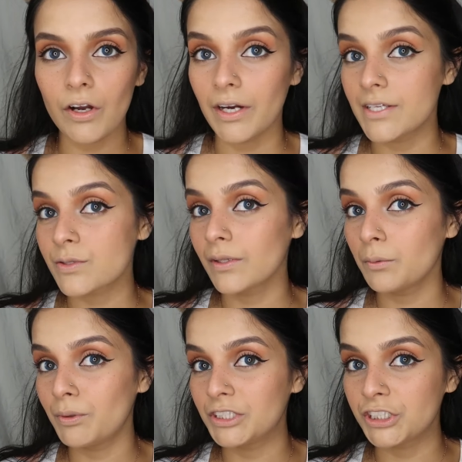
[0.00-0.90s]
Alright, so in
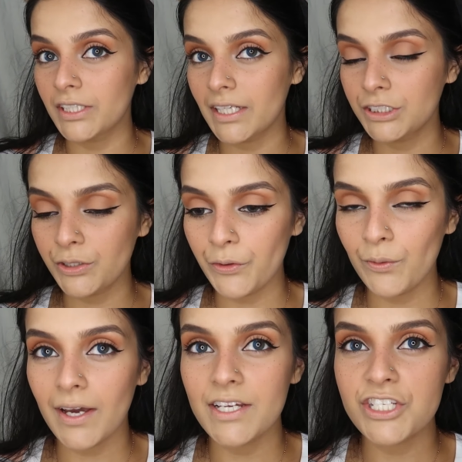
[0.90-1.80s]
the picture that I show
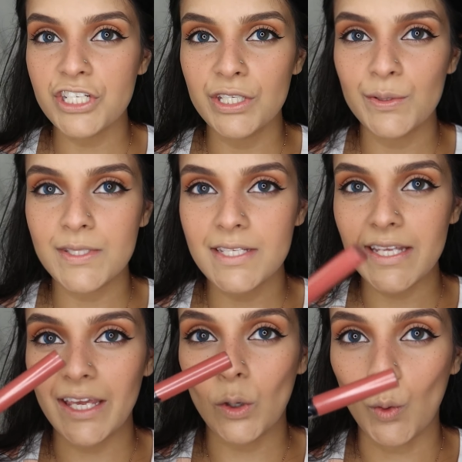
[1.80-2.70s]
you guys, she uses
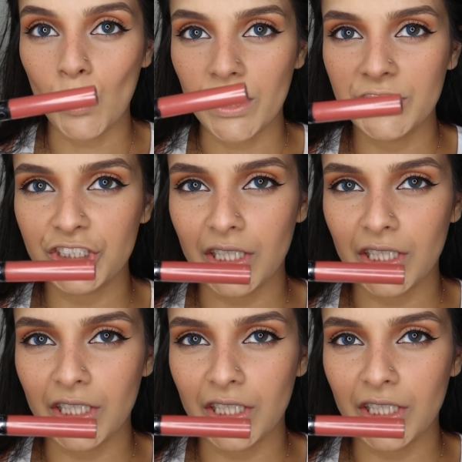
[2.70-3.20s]
a orange